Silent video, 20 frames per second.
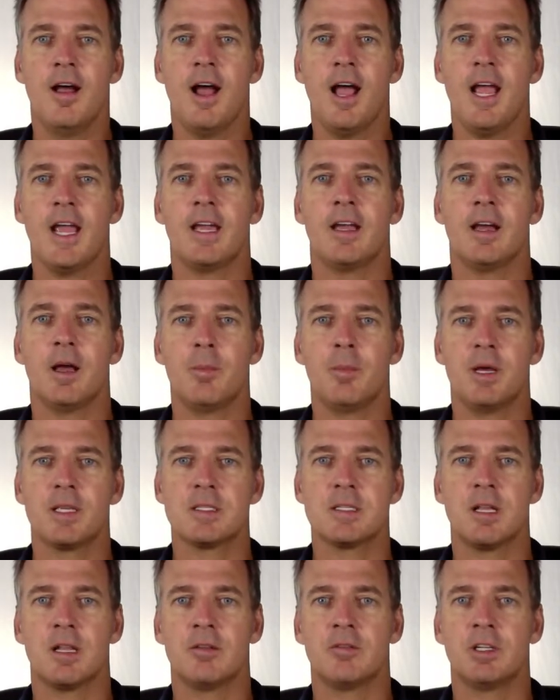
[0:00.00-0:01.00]
Hi, I'm
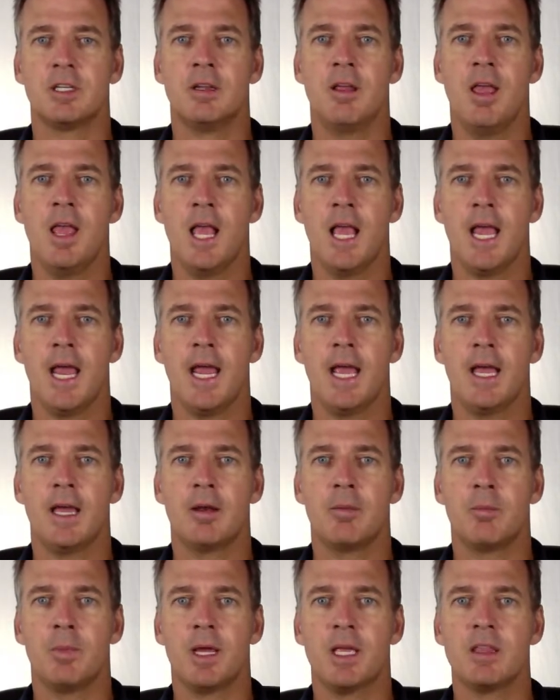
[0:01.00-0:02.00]
Matt Sullivan,
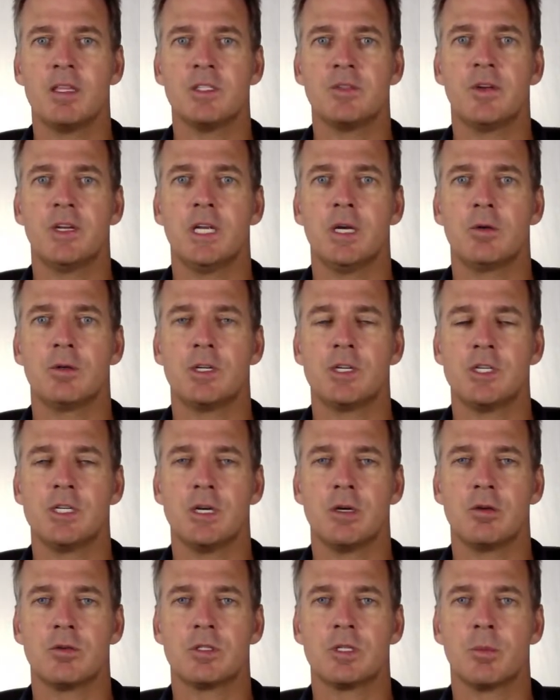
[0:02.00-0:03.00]
and I'm making this video to
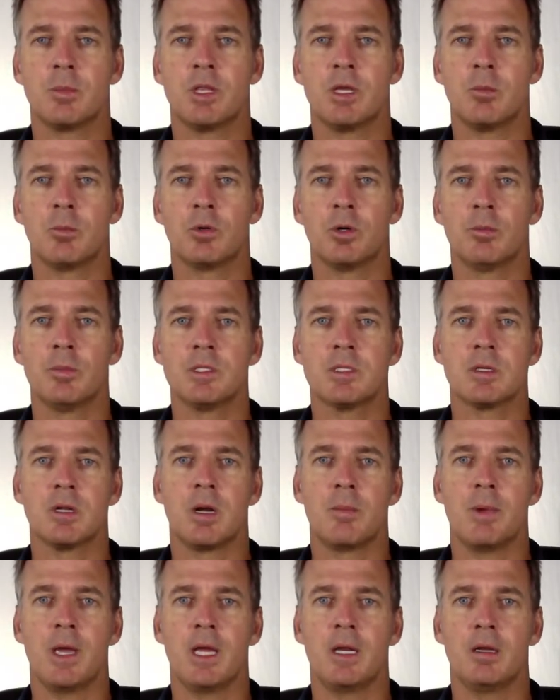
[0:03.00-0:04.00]
show some of the improvements that
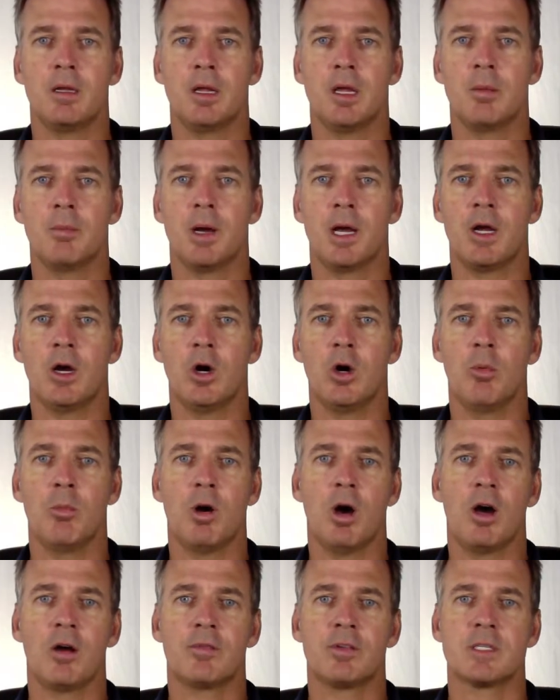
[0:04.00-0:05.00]
I made in my home
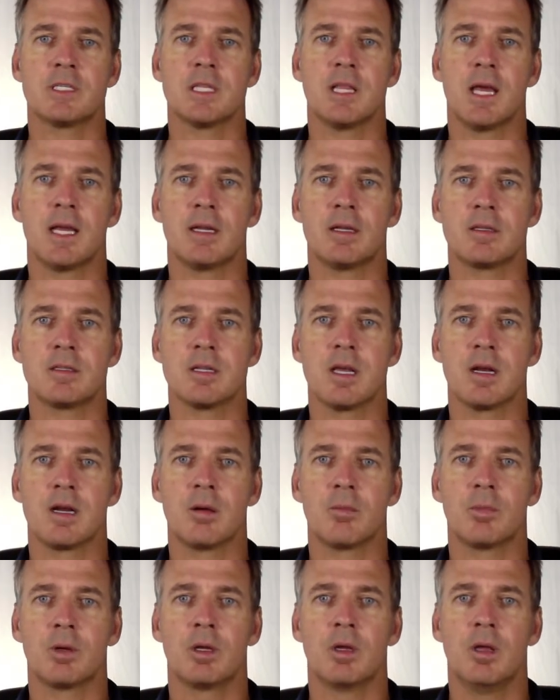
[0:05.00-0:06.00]
office lighting
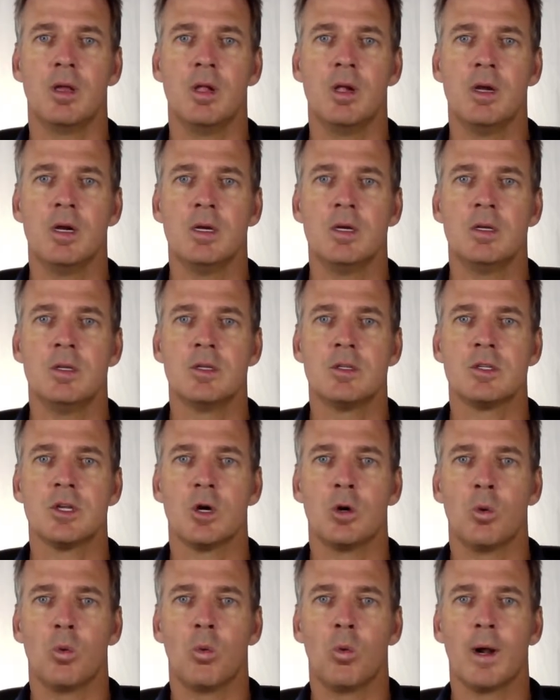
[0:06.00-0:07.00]
setup.
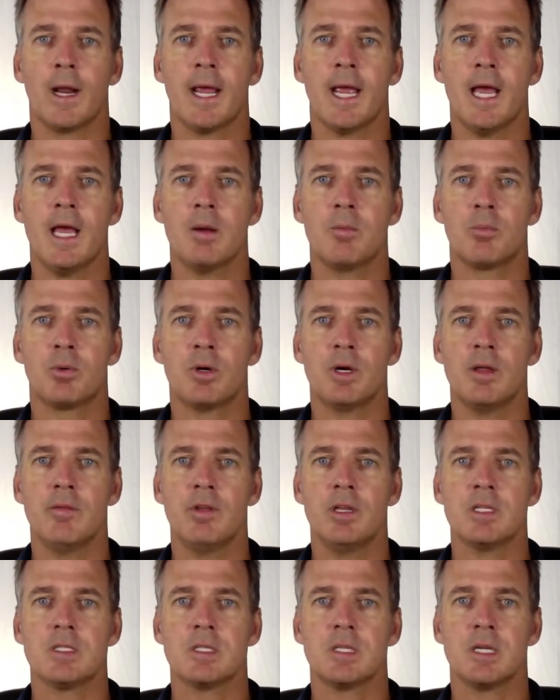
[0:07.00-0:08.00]
So what I had
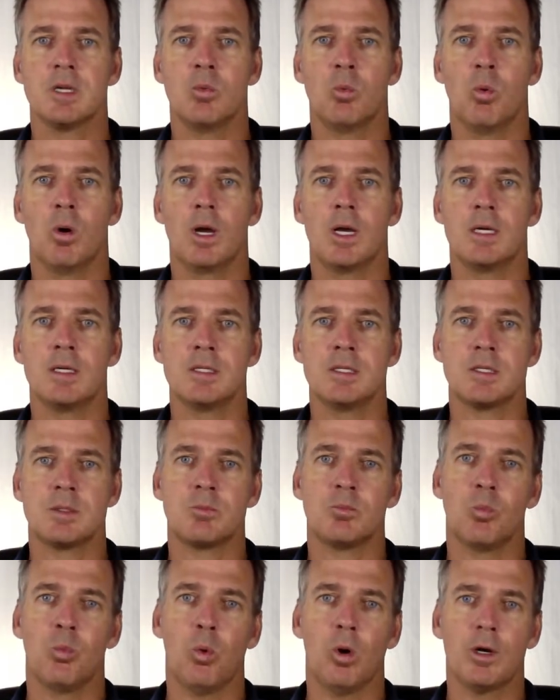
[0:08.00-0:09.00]
previously was
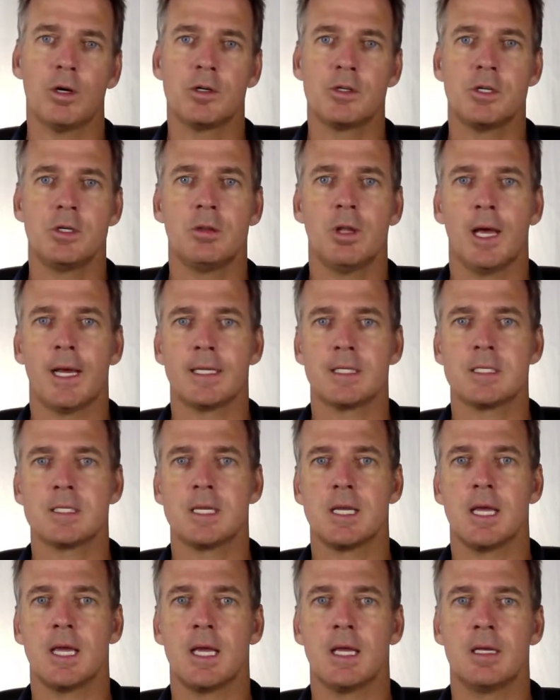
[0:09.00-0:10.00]
one or two
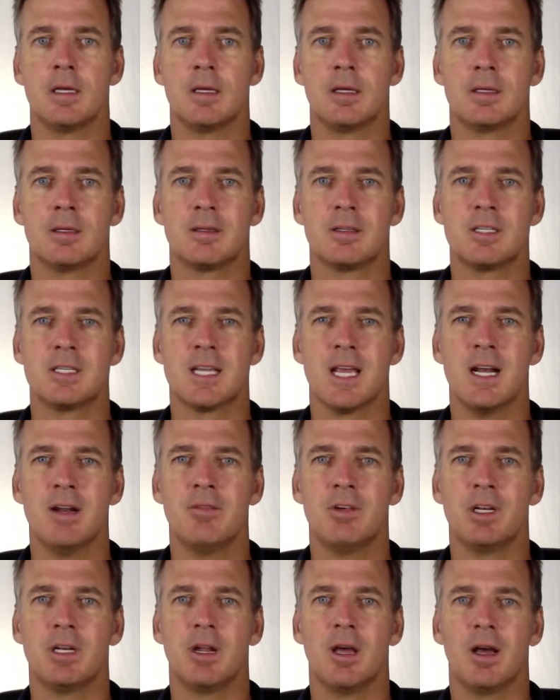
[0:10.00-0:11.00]
lights and kind
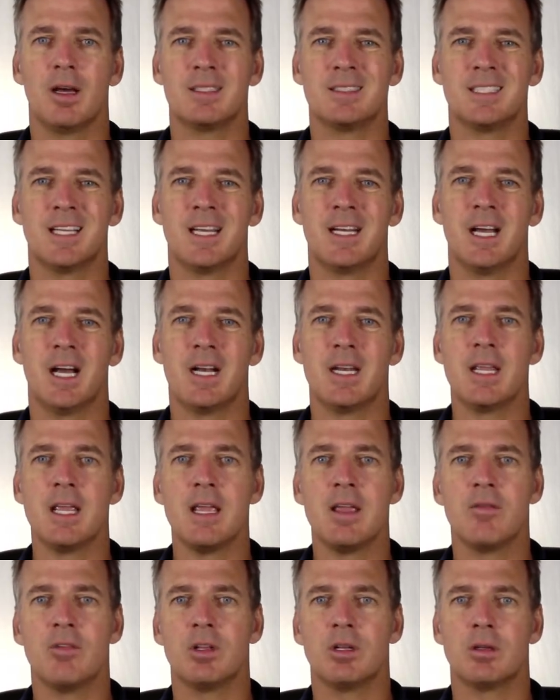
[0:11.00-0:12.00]
of an
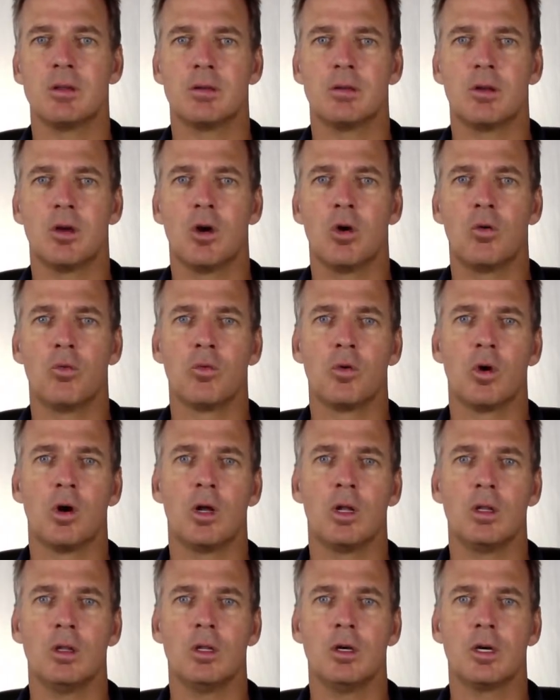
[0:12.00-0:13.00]
uneven
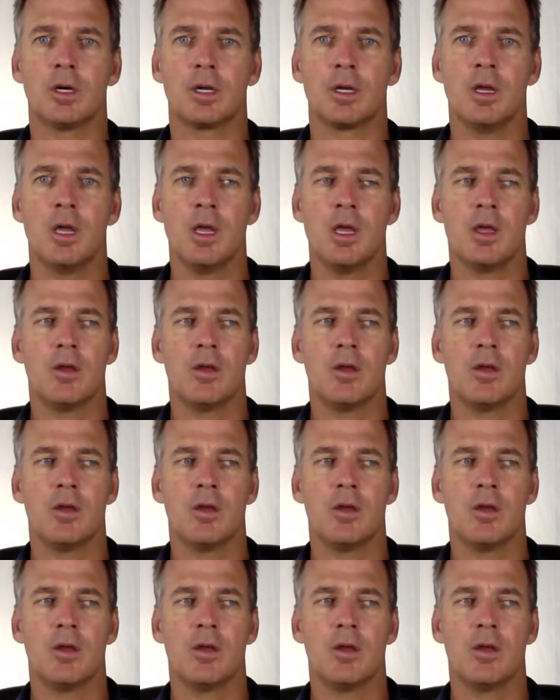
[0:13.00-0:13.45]
overall look.